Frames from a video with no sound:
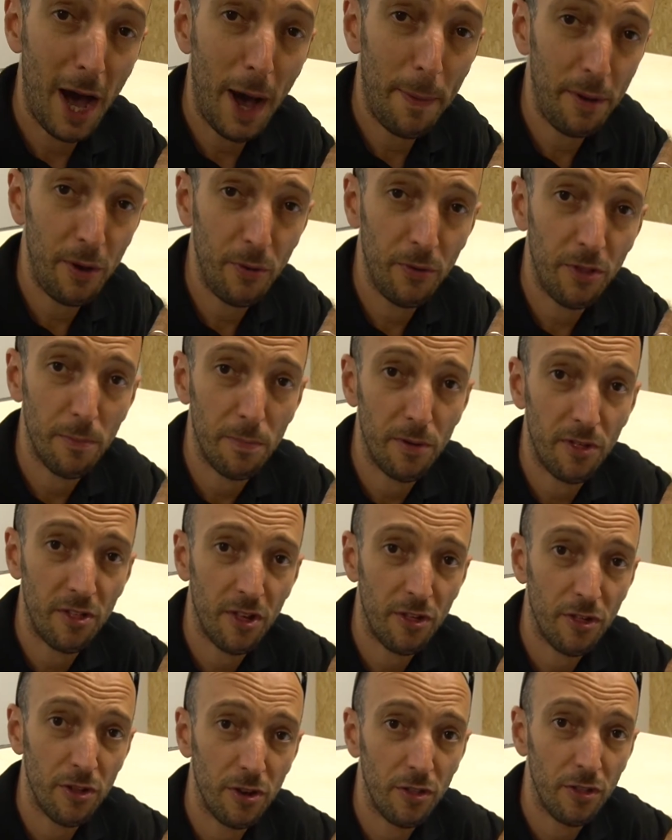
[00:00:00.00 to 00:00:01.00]
happy with the
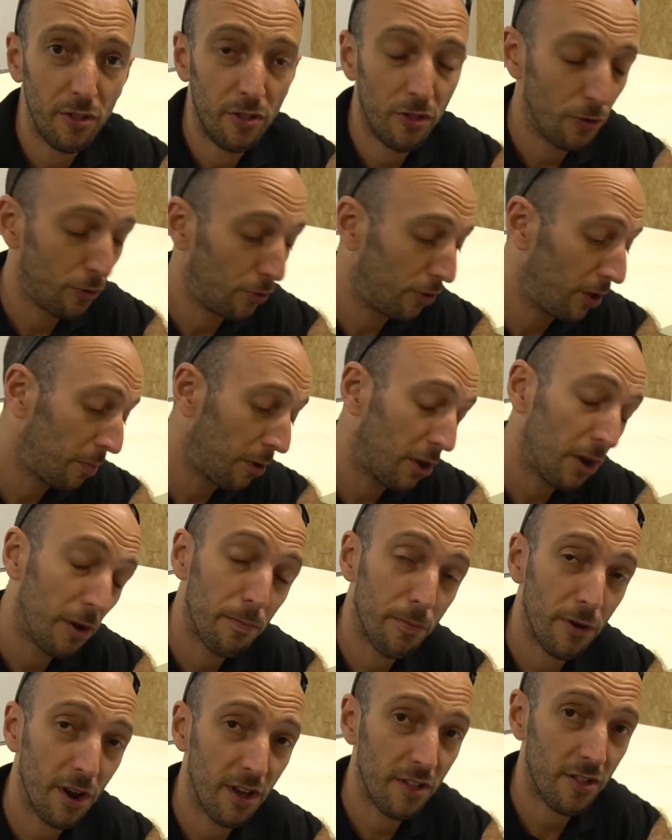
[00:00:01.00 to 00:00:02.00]
position of the tool. I'm going to
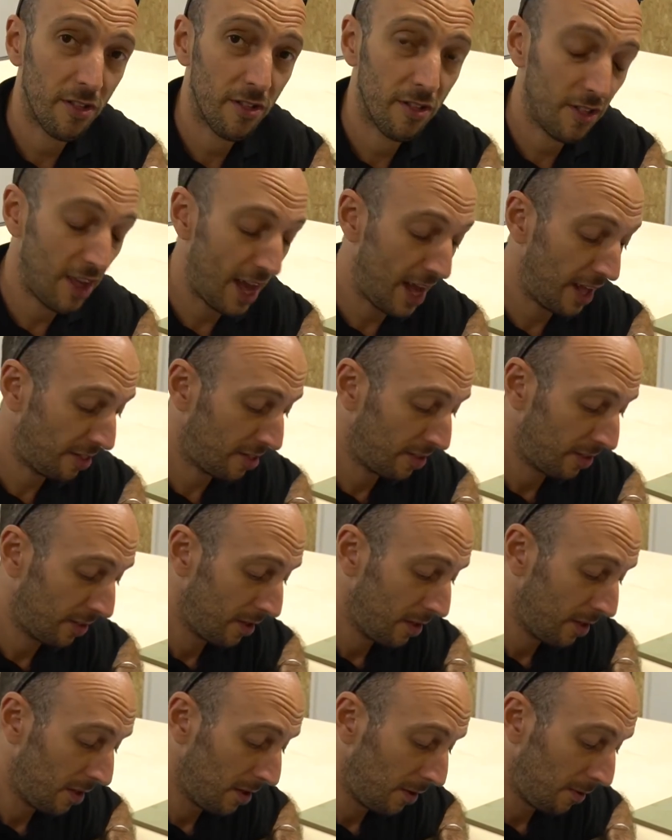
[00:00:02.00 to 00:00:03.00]
press set,
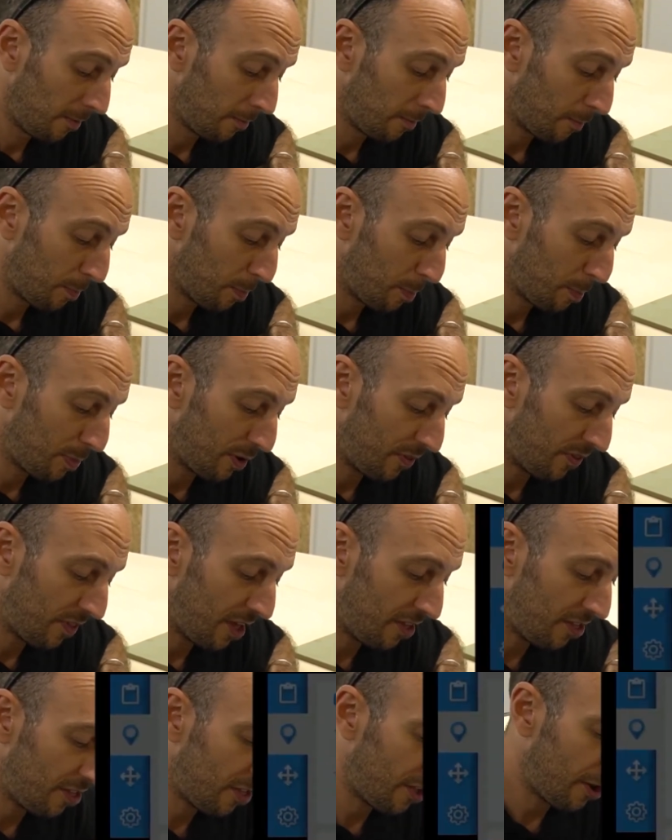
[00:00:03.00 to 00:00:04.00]
but this